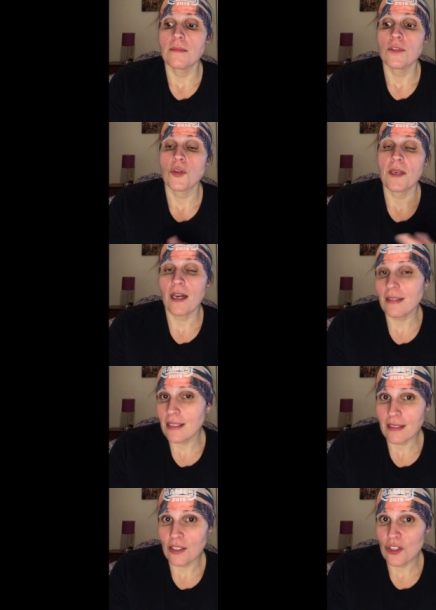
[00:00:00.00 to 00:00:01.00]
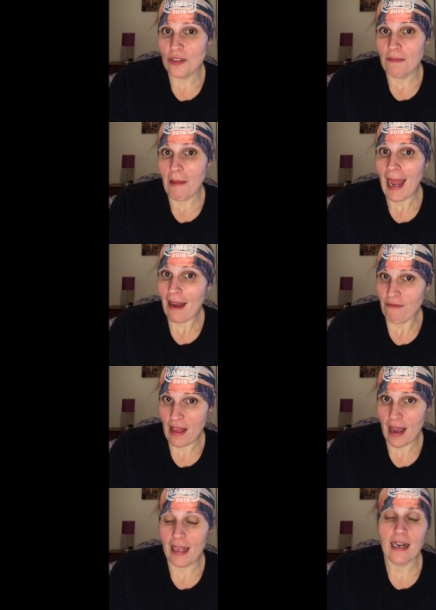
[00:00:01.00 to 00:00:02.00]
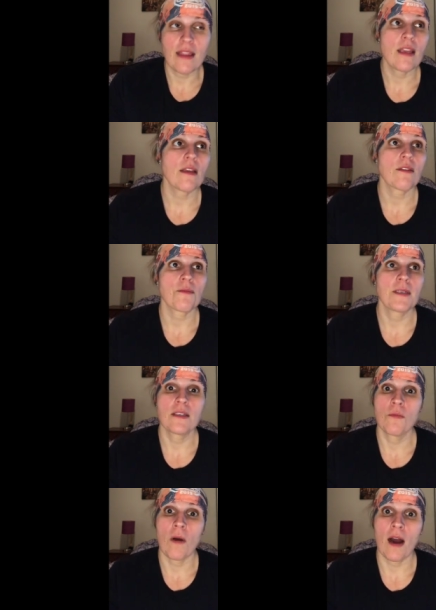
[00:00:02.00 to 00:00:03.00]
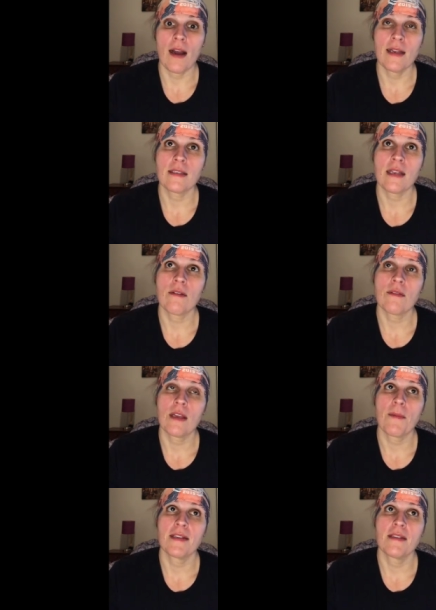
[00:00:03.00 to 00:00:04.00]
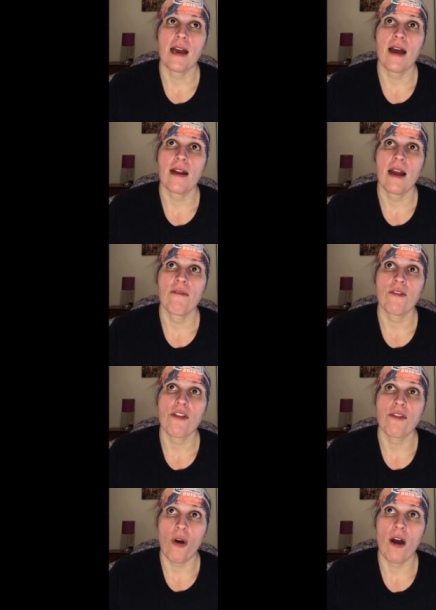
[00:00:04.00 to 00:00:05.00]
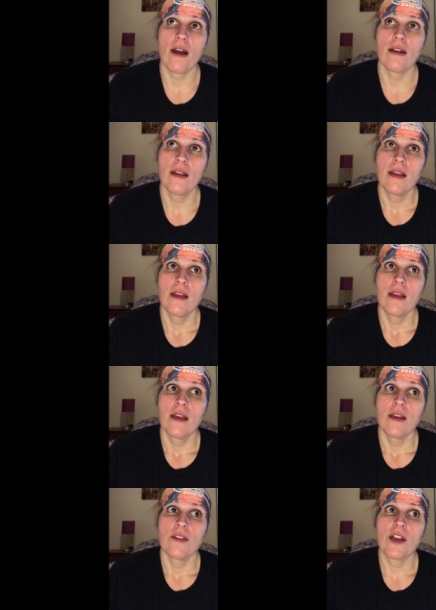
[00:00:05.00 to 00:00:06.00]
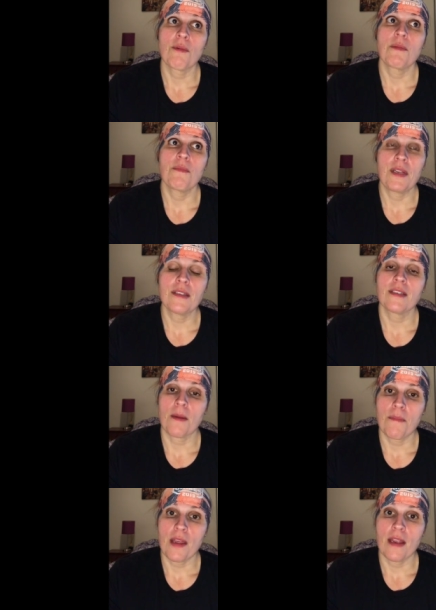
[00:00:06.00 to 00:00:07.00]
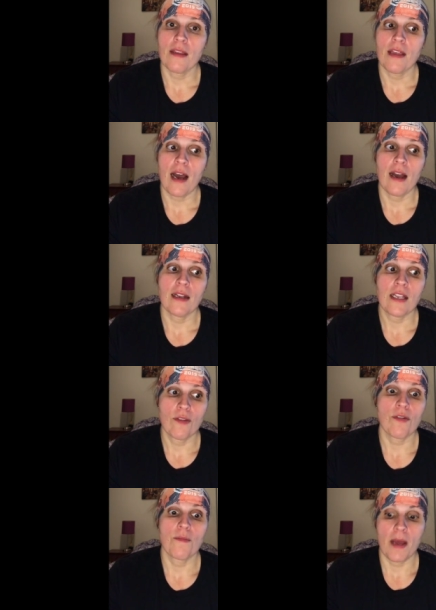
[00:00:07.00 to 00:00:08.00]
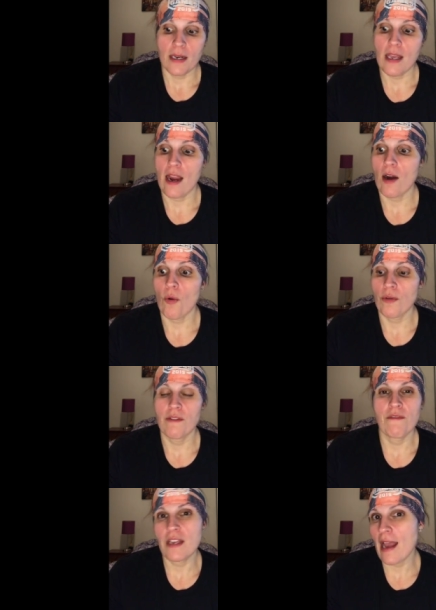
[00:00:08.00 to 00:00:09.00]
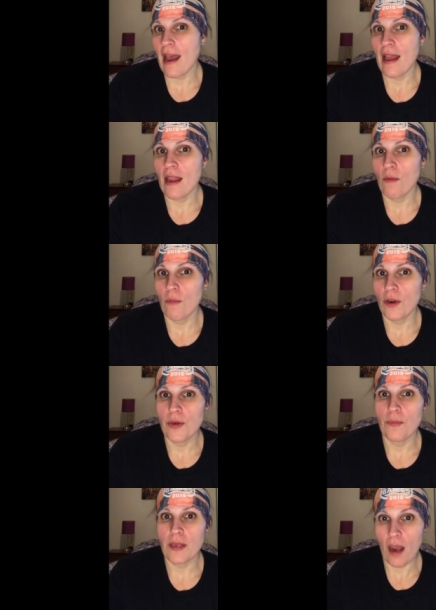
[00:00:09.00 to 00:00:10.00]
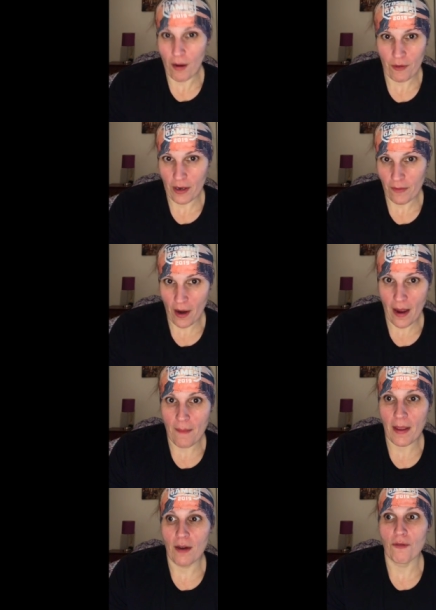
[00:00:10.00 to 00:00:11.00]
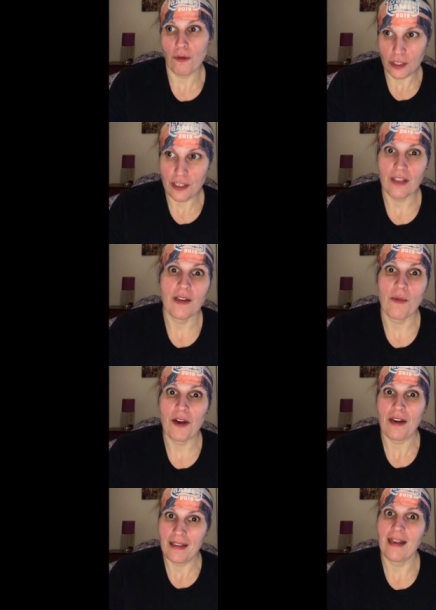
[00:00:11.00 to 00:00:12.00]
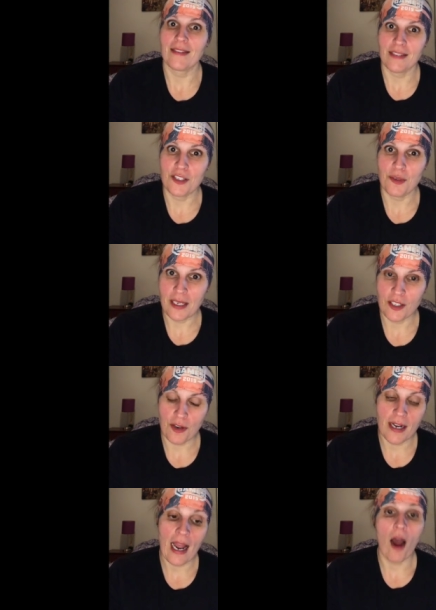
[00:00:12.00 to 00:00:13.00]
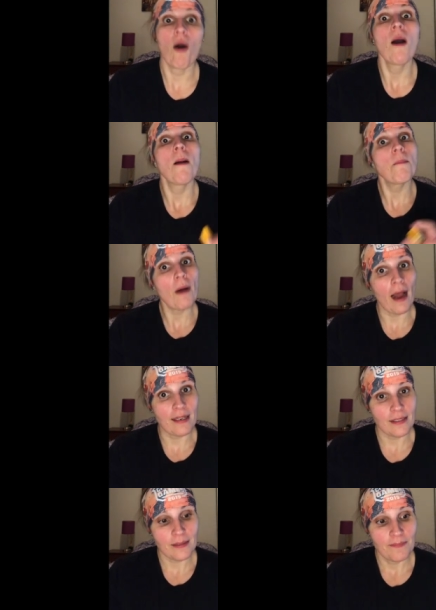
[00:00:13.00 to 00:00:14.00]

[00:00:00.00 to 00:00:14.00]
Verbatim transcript: so because he doesn't have that, and I think the reason why is I don't think my dad ever thought there would be something that either Medicare or the VA wouldn't be covering for him. And unfortunately, we are in that situation right now. But